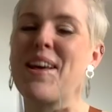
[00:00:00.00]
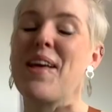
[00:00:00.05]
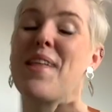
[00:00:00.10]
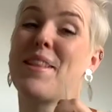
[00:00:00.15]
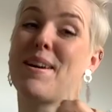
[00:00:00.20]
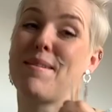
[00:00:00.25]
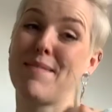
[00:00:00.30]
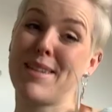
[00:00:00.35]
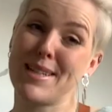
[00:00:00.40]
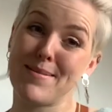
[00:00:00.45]

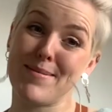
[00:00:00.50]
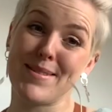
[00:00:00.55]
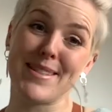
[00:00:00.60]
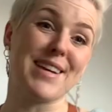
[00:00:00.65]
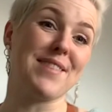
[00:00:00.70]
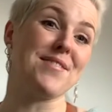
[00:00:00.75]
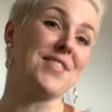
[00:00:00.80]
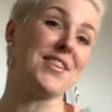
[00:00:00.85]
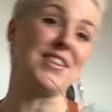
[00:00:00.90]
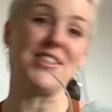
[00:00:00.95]
That makes me
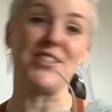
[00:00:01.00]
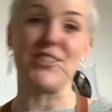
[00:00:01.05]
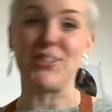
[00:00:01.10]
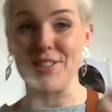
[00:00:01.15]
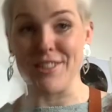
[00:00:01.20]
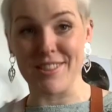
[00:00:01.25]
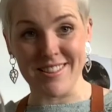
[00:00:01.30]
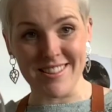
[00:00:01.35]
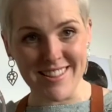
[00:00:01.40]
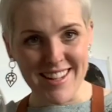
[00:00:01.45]
sound very
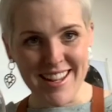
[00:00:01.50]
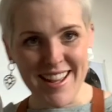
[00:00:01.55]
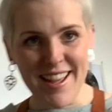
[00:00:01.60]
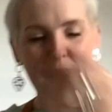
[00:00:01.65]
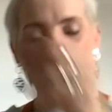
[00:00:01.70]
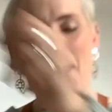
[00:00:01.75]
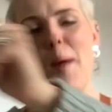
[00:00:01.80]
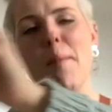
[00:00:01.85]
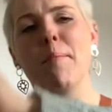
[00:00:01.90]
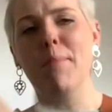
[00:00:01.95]
dull,
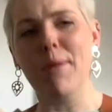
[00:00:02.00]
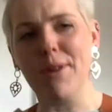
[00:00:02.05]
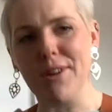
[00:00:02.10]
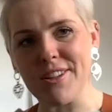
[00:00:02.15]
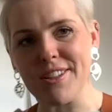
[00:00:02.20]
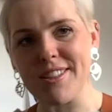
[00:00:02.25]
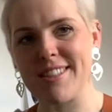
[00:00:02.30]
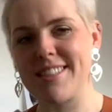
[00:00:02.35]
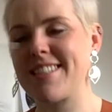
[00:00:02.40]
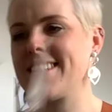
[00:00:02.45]

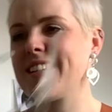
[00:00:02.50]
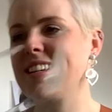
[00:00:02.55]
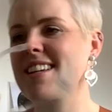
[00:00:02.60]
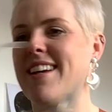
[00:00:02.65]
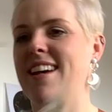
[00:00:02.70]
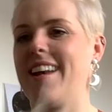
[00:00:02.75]
but